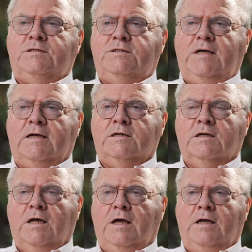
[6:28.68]

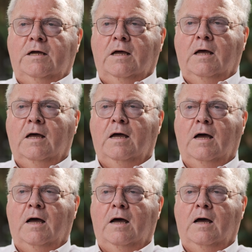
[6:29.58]
Secondly,
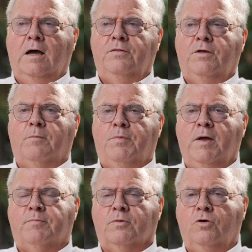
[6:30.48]
there are
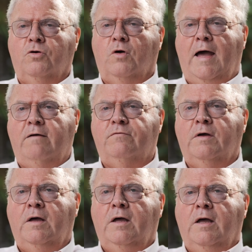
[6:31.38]
people who have
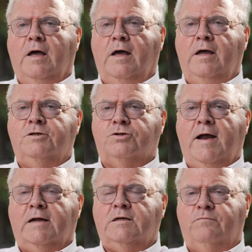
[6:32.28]

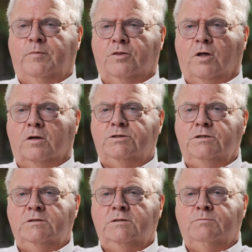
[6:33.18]
interactive
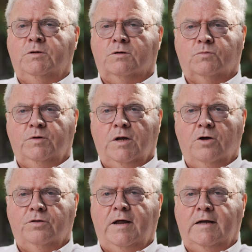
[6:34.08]
pathologies, because we
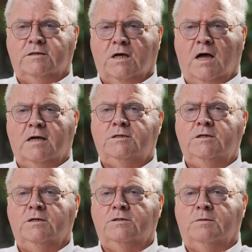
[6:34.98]
know that
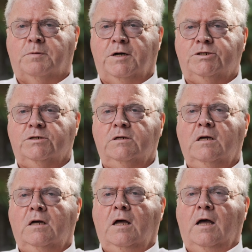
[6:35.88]
anxiety and depression
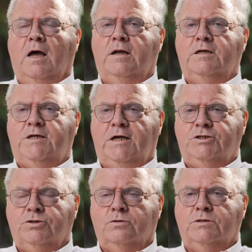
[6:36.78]
and
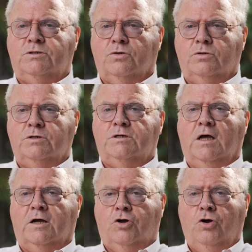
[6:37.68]
attentional disorders
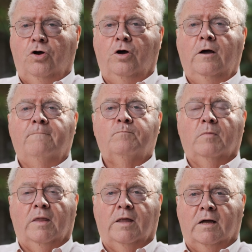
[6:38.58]
occur
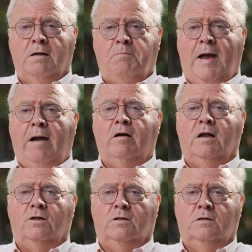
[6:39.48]
in
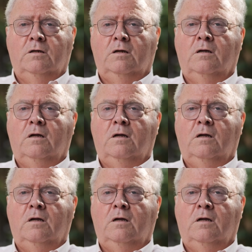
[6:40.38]
parallel